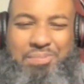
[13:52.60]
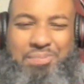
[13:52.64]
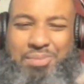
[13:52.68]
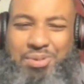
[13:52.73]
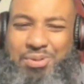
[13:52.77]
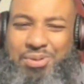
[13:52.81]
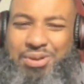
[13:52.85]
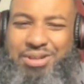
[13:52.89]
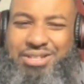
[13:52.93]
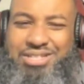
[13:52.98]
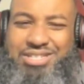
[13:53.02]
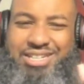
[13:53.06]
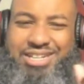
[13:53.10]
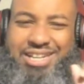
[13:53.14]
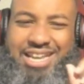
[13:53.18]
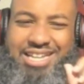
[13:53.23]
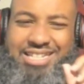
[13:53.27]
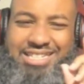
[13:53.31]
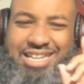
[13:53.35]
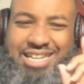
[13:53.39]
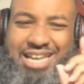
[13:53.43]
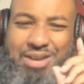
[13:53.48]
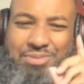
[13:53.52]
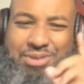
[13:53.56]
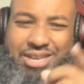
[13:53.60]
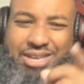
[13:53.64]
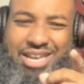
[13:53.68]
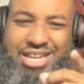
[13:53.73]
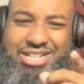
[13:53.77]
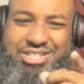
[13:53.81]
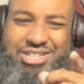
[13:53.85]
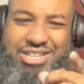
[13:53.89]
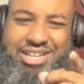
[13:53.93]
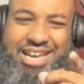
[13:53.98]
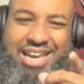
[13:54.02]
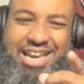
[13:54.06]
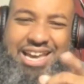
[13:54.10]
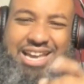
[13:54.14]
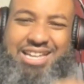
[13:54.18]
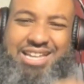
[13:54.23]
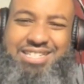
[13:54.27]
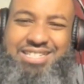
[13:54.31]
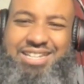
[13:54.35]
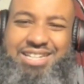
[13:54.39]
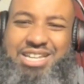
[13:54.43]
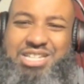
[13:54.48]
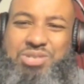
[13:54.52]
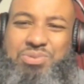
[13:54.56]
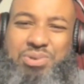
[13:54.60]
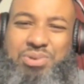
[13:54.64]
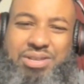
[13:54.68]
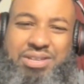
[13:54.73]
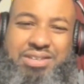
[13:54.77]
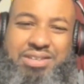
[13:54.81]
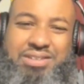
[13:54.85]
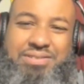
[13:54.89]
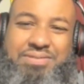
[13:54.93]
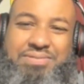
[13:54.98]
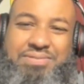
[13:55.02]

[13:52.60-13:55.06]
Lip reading: until next time, we'll catch you guys next week.